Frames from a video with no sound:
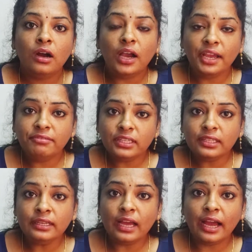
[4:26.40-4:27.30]

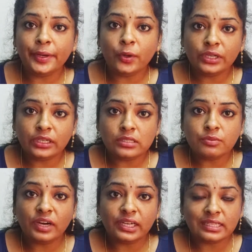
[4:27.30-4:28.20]
Everything around us,
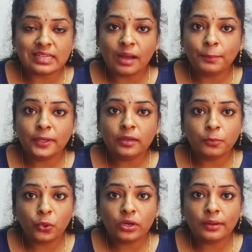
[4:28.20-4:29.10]
for example,
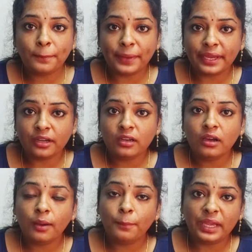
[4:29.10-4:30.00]
book, pen,
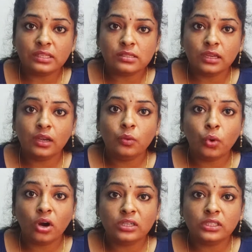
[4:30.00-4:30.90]
pencil,
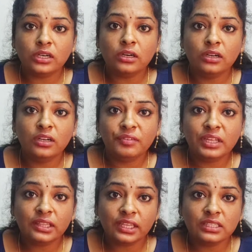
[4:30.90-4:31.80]
water,
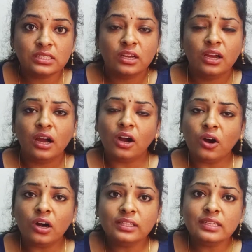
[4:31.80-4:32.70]
living things,
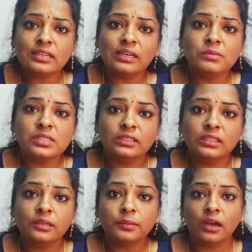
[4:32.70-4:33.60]
all this comes
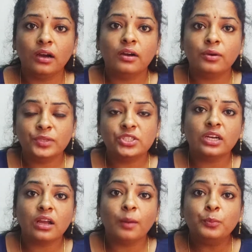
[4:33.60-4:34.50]
under which
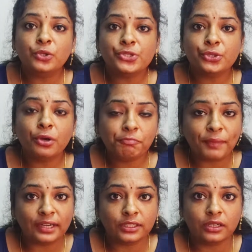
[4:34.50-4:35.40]
are composed of
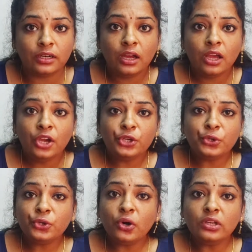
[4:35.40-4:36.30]
matter. You
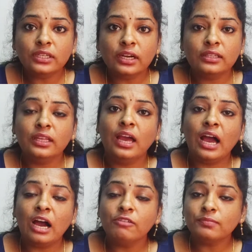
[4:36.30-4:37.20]
know that they
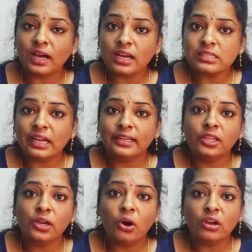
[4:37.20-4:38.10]
have mass and
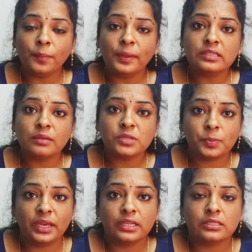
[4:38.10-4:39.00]
they occupy some
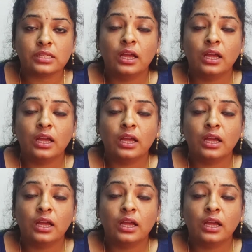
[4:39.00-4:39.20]
space.